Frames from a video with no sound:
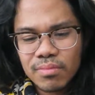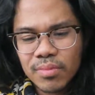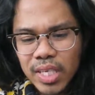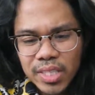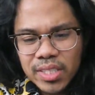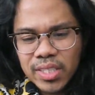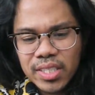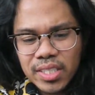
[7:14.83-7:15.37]

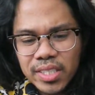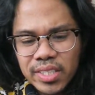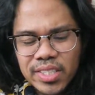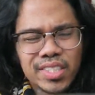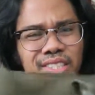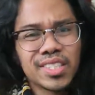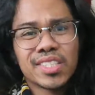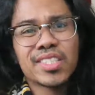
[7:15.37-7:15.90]
this
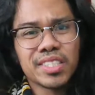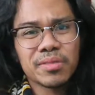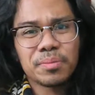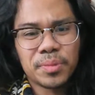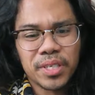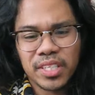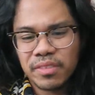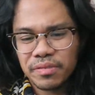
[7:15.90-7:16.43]
is still
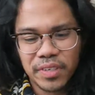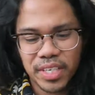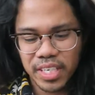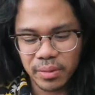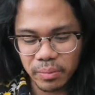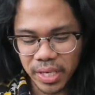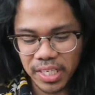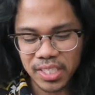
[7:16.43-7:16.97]
pretty freaking
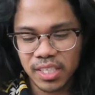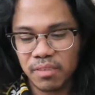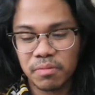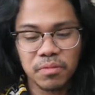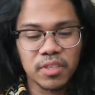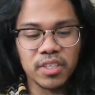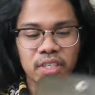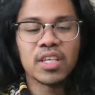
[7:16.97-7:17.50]
amazing
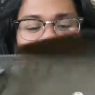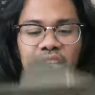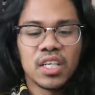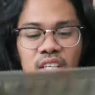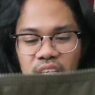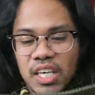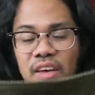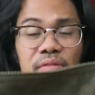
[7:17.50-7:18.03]
for
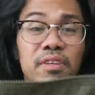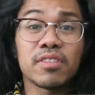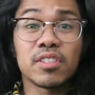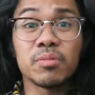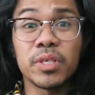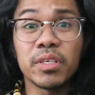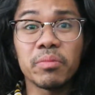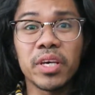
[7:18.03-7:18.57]
if it's
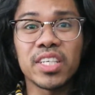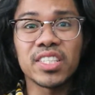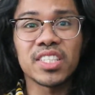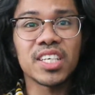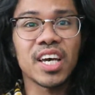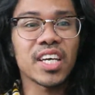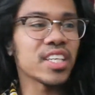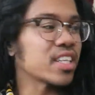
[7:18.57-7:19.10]
being made in
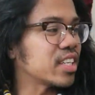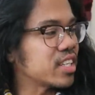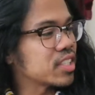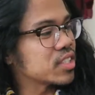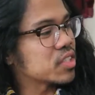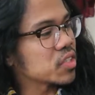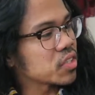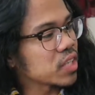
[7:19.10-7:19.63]
China.
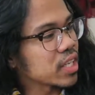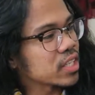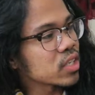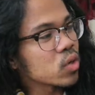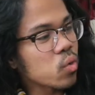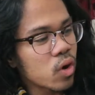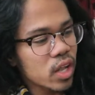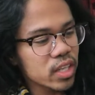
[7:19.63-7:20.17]
And so like the
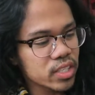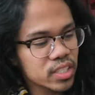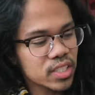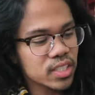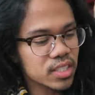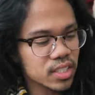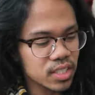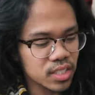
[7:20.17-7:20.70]

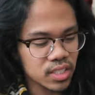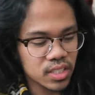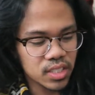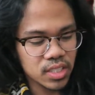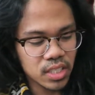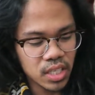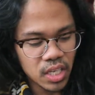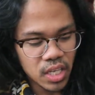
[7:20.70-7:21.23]
quality is
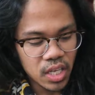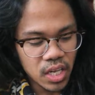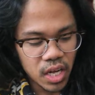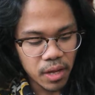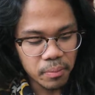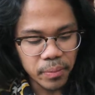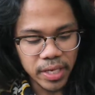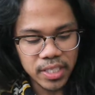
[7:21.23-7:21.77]

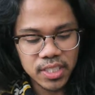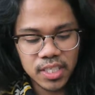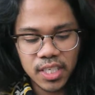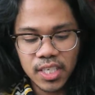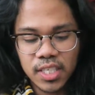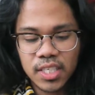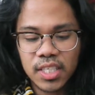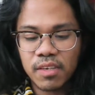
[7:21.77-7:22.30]

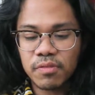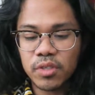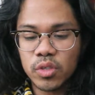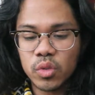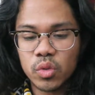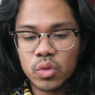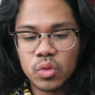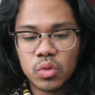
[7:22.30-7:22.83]
amazing.
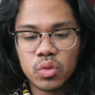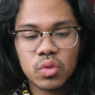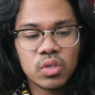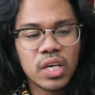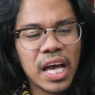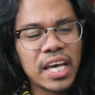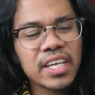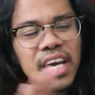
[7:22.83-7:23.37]

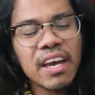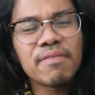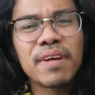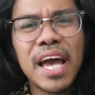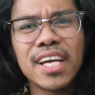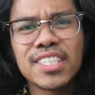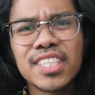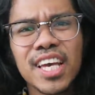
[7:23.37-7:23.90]
I
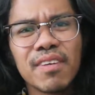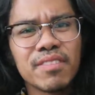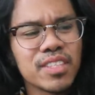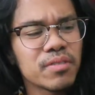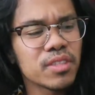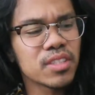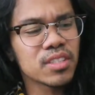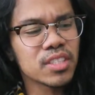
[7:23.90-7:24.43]
actually haven't
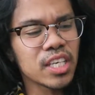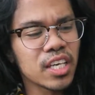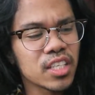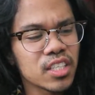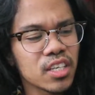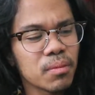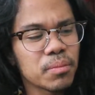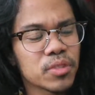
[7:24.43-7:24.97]
even taken
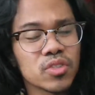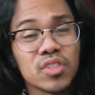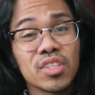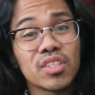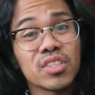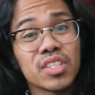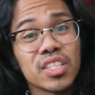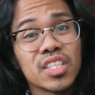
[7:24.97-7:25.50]
an
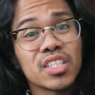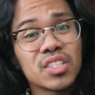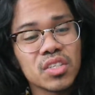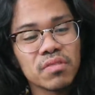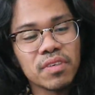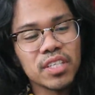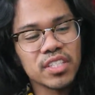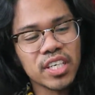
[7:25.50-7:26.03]
opportunity to clean it, so
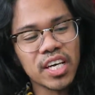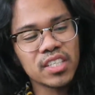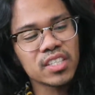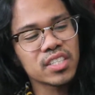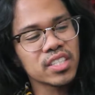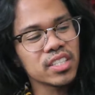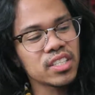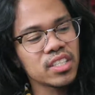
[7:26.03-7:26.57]
if I try to
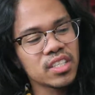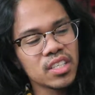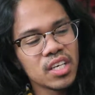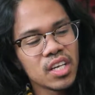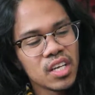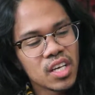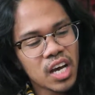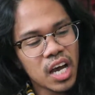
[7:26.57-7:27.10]
clean it,
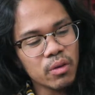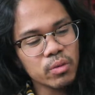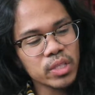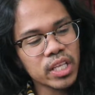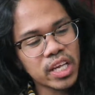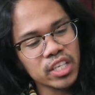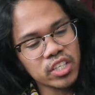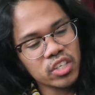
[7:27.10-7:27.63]
I will
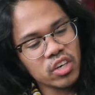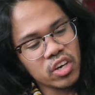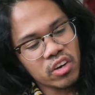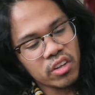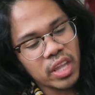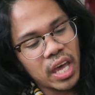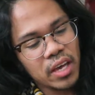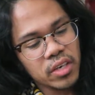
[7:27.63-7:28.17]
let you know how
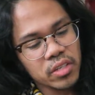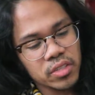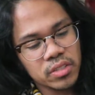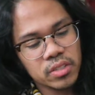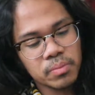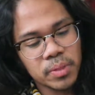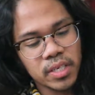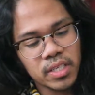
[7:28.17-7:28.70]
that
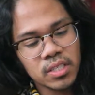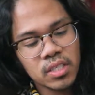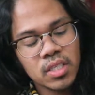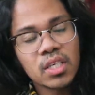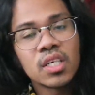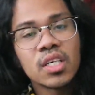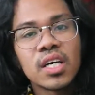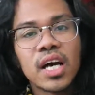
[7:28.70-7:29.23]
goes. But
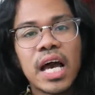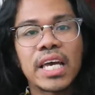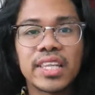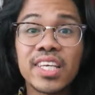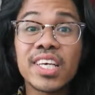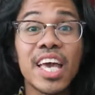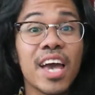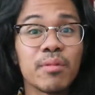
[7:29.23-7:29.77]
I
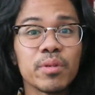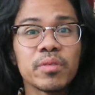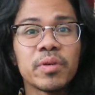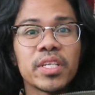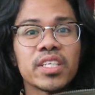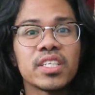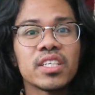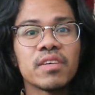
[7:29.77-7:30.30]
think
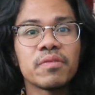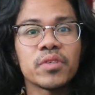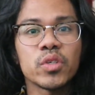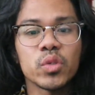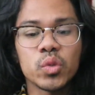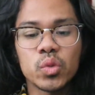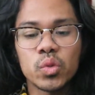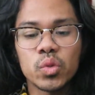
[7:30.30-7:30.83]
everybody, if
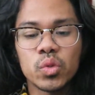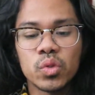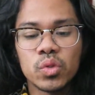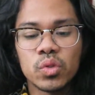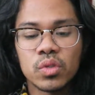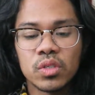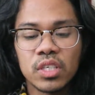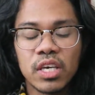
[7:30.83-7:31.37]
you
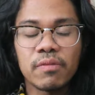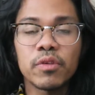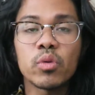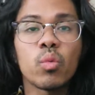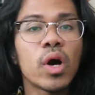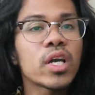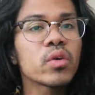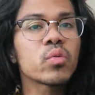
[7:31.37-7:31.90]

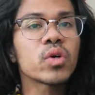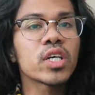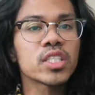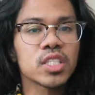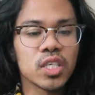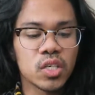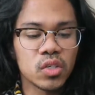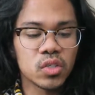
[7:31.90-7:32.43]
want a work
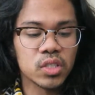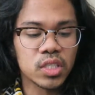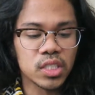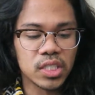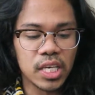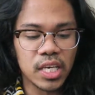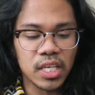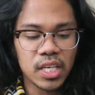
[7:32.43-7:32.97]
tote
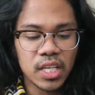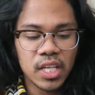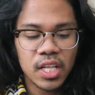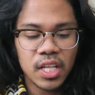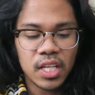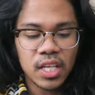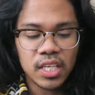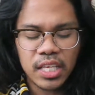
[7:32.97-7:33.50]
that's like
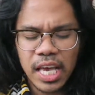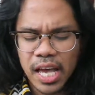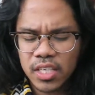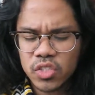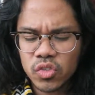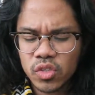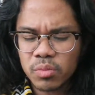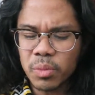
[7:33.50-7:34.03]

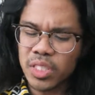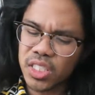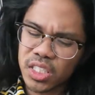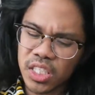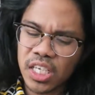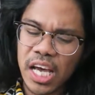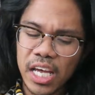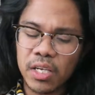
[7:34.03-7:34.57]
casual but
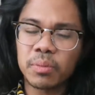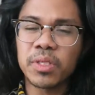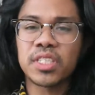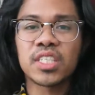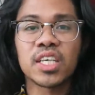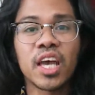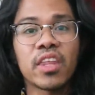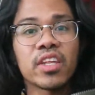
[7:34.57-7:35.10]
still kind of put
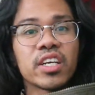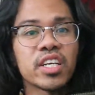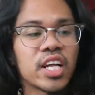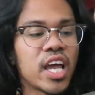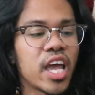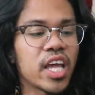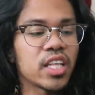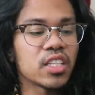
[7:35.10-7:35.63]
together
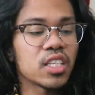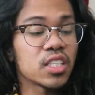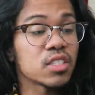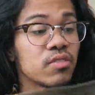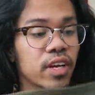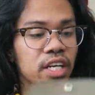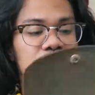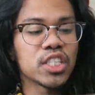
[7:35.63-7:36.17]
and is
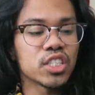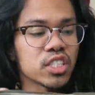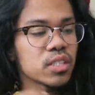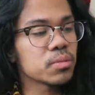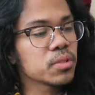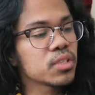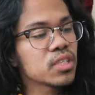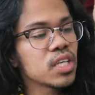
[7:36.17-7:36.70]
very
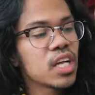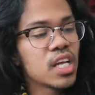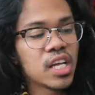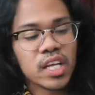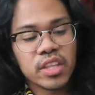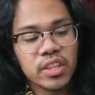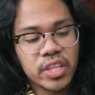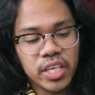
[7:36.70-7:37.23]
durable,
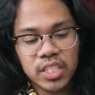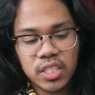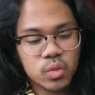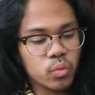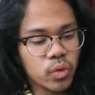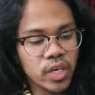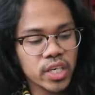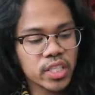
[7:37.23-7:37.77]
this
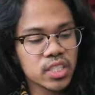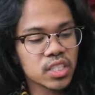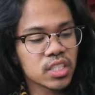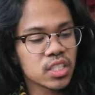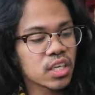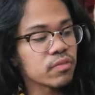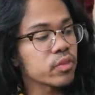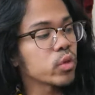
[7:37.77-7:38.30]
works.
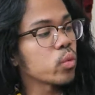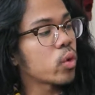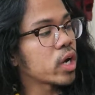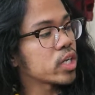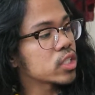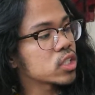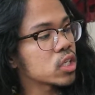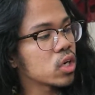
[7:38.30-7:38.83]
If you
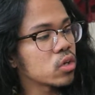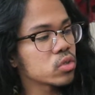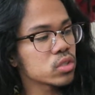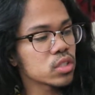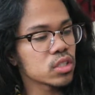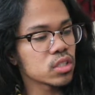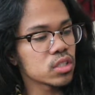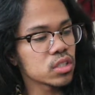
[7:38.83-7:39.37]
want a tote
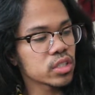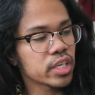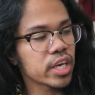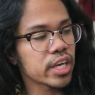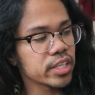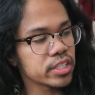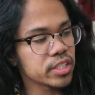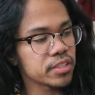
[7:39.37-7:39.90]
to
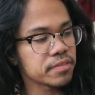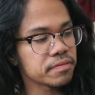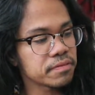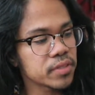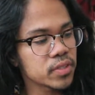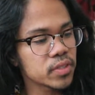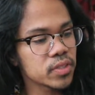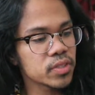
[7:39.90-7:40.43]
carry your
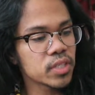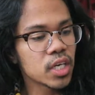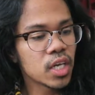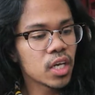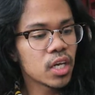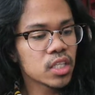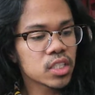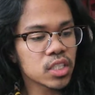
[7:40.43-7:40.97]
food,
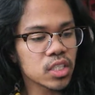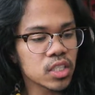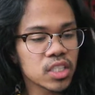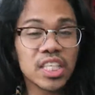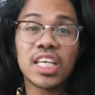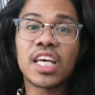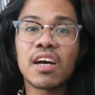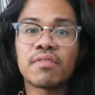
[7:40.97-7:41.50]
to
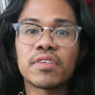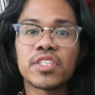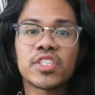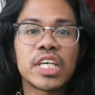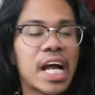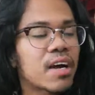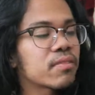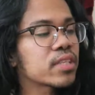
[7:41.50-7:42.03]
take out for
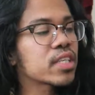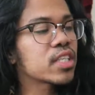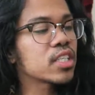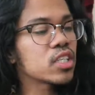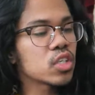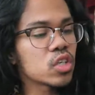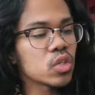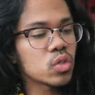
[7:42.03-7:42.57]
traveling,
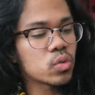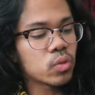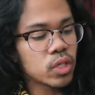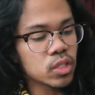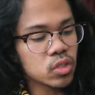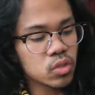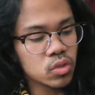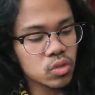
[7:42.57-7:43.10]
you know, when
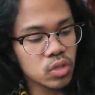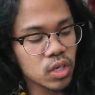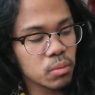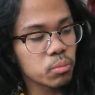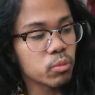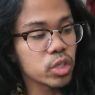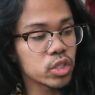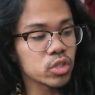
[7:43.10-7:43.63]

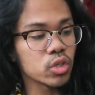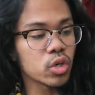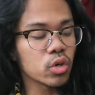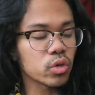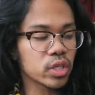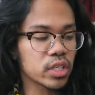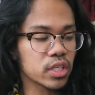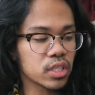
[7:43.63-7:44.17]
you
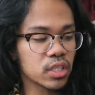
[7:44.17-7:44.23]
go